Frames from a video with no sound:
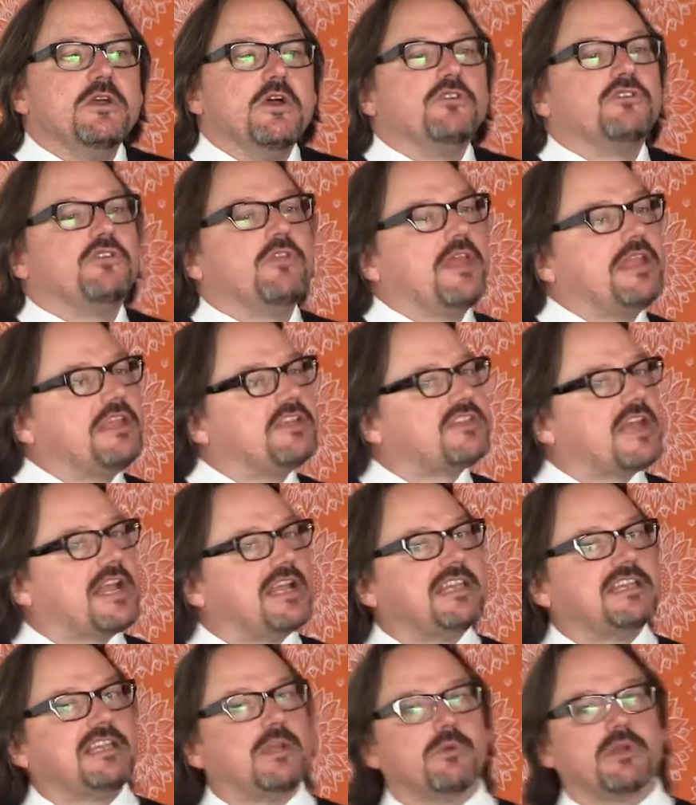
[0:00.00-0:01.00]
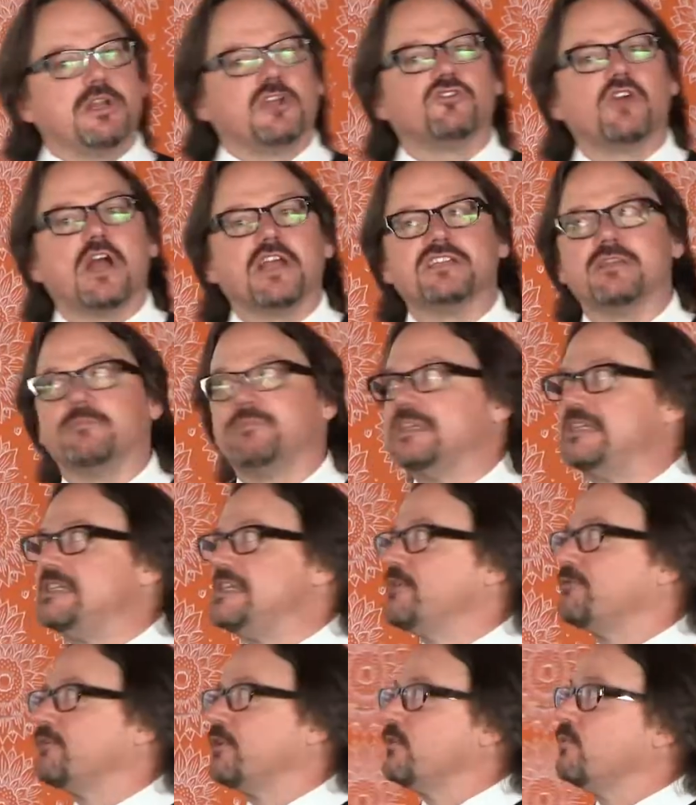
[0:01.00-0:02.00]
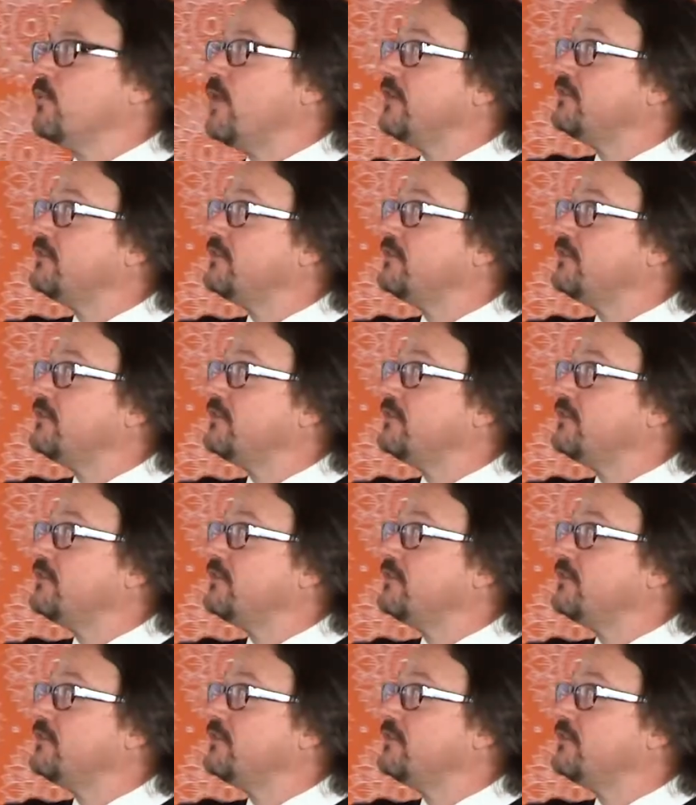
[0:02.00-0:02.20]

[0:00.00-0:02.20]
So they decided that they were going to try something different.